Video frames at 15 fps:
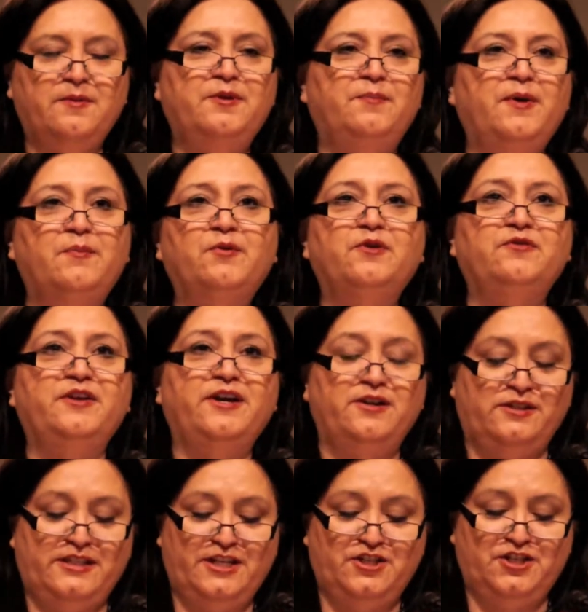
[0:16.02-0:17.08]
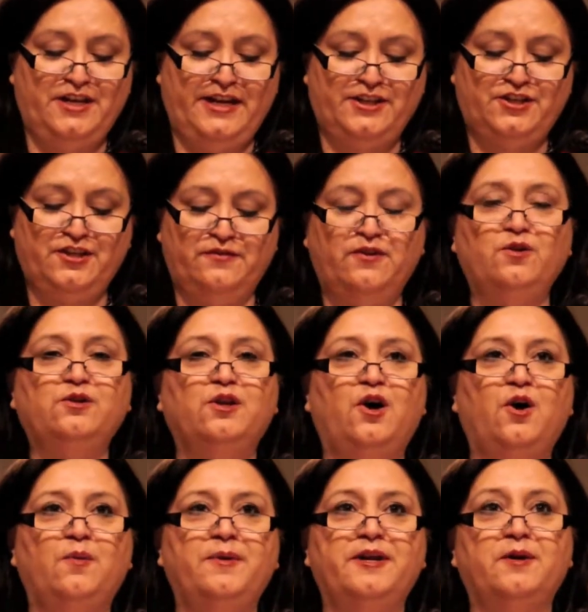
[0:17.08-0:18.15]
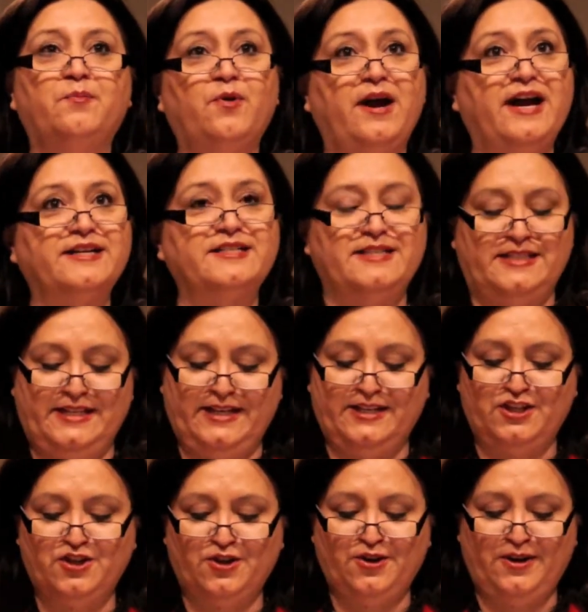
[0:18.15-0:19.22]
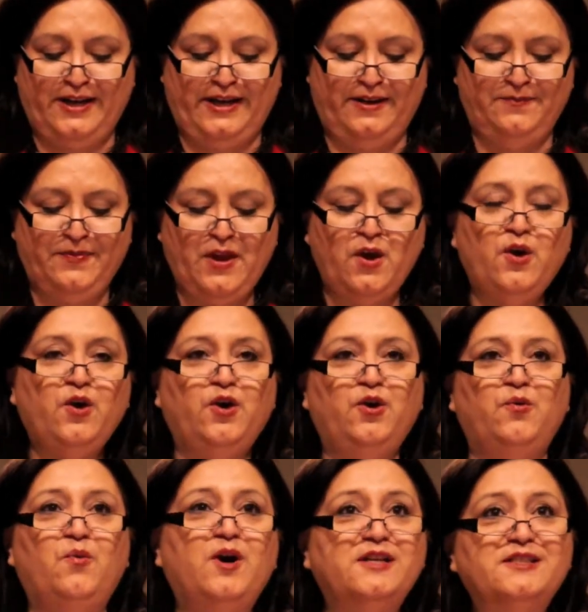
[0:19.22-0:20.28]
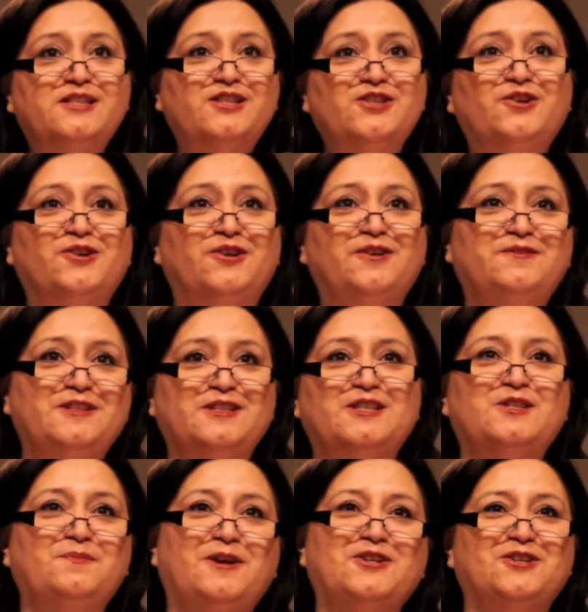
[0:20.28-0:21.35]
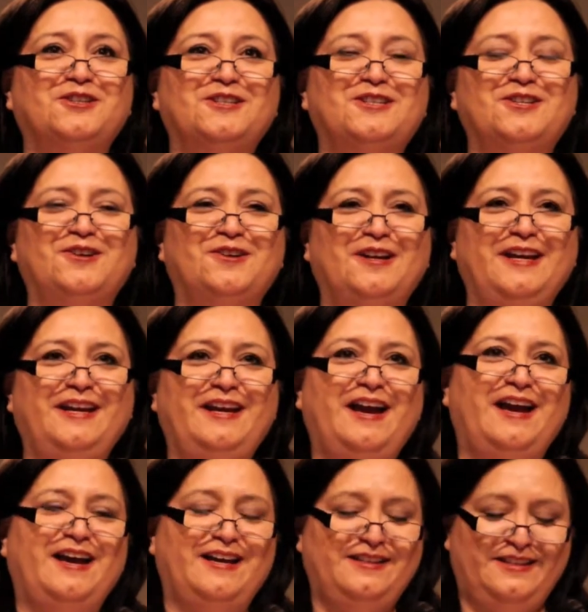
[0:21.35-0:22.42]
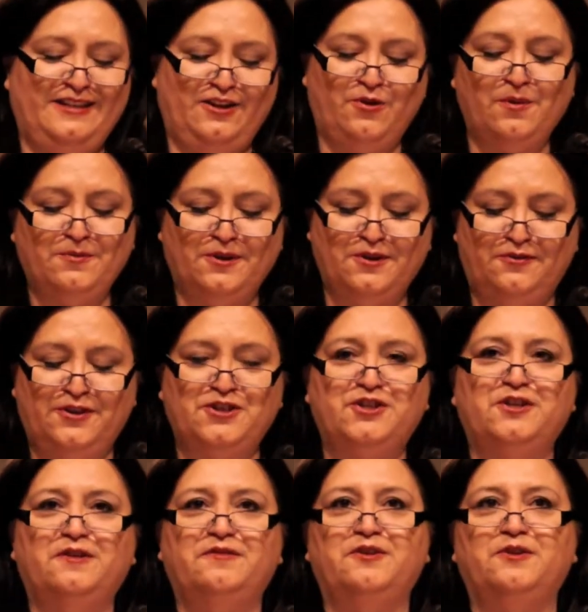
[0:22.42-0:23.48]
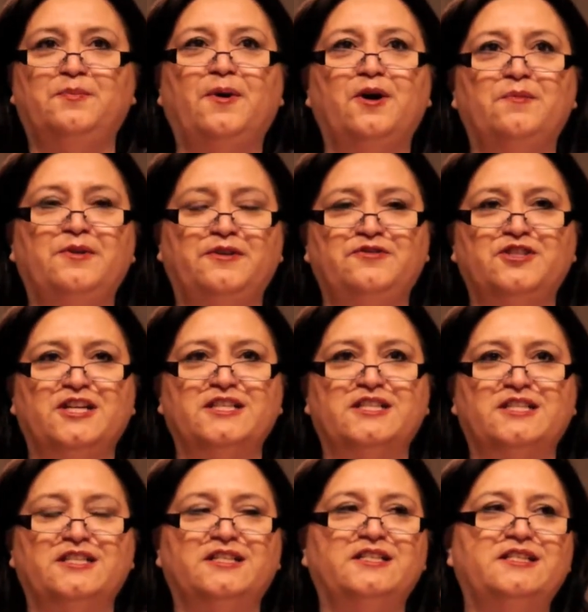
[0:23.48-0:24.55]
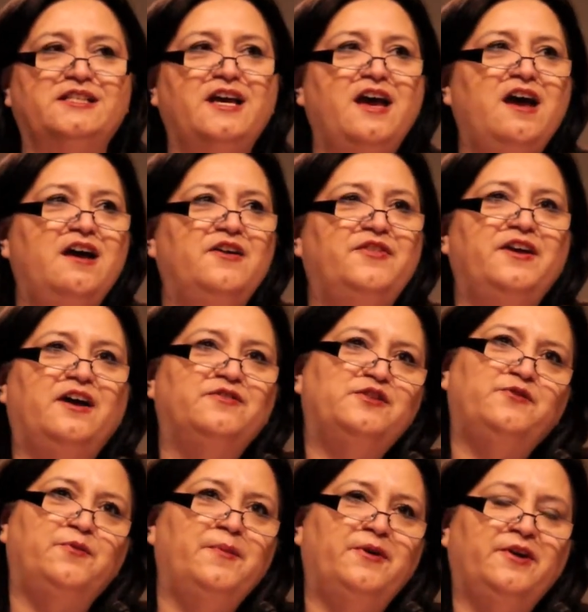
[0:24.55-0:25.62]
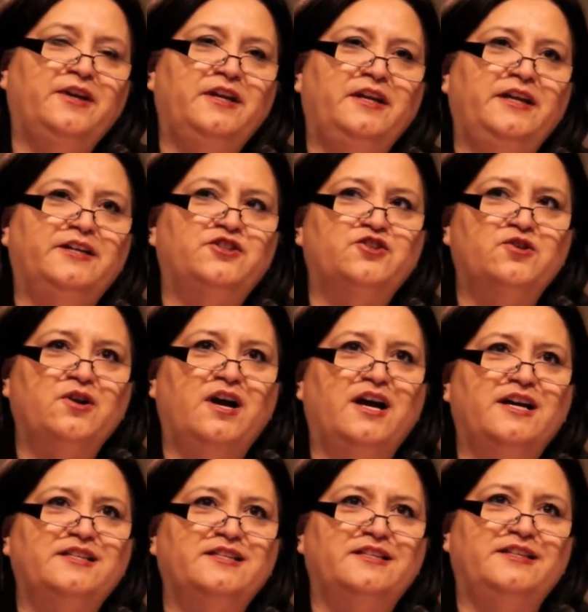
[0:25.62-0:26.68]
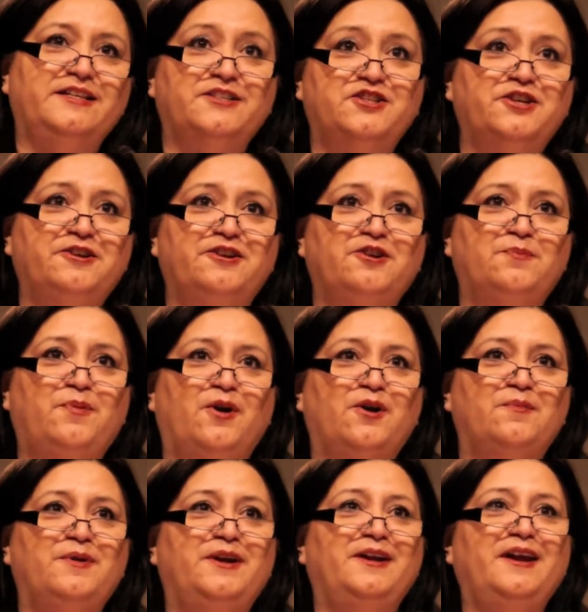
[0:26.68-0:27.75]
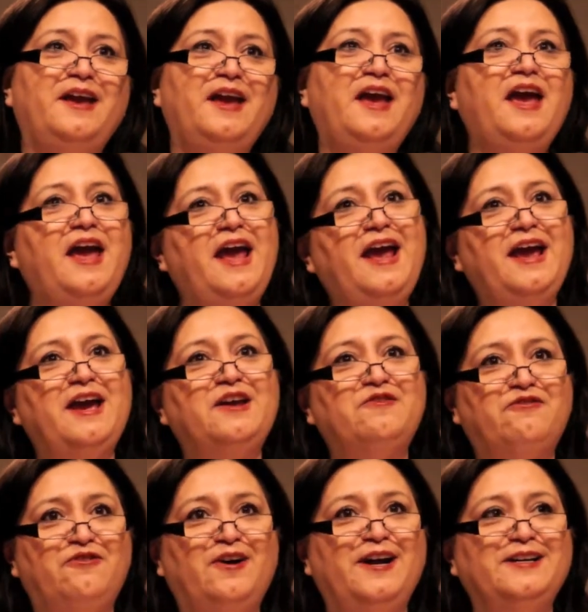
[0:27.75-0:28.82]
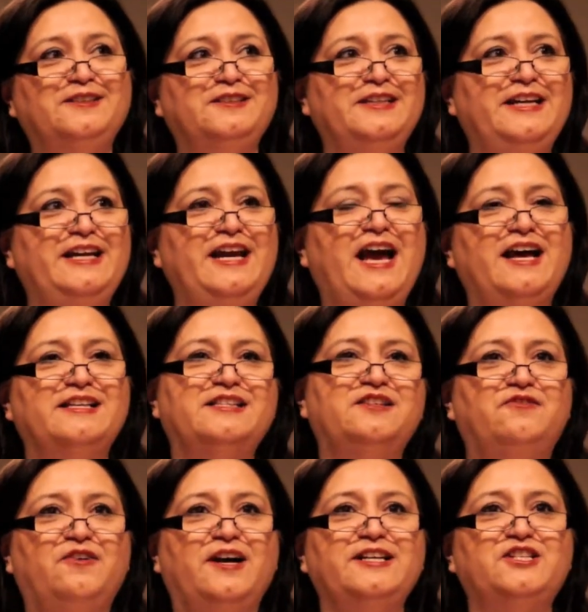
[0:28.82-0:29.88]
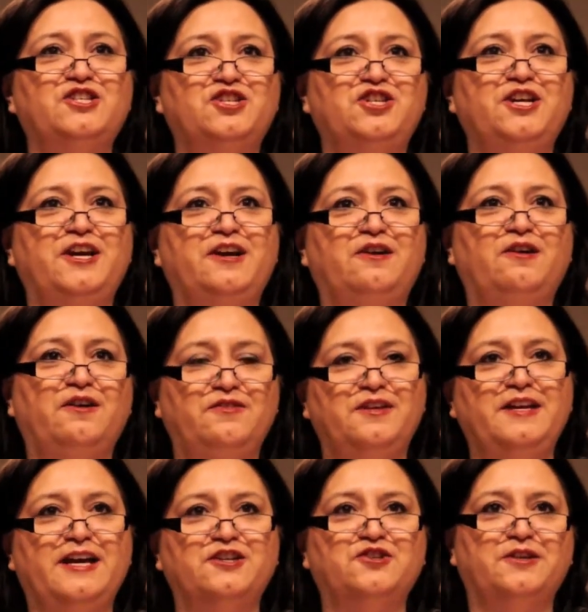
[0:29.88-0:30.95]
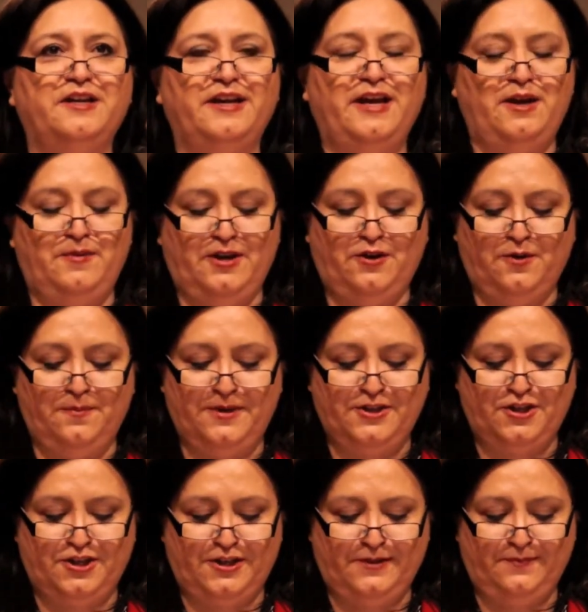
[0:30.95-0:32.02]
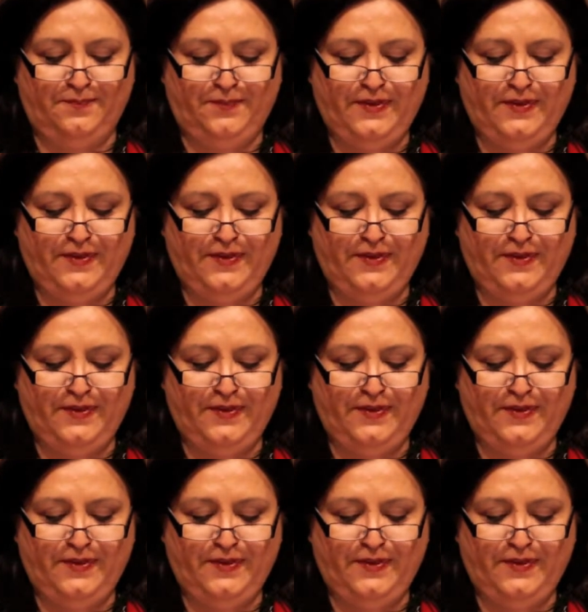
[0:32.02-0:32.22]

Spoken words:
I am a member of the Osage Nation of Oklahoma and a practicing attorney who once served as a special attorney at the Criminal Division of the Department of Justice, the Office of American Indian Trust at the Interior Department, and finally as the Vice Chair of the National Gaming Commission.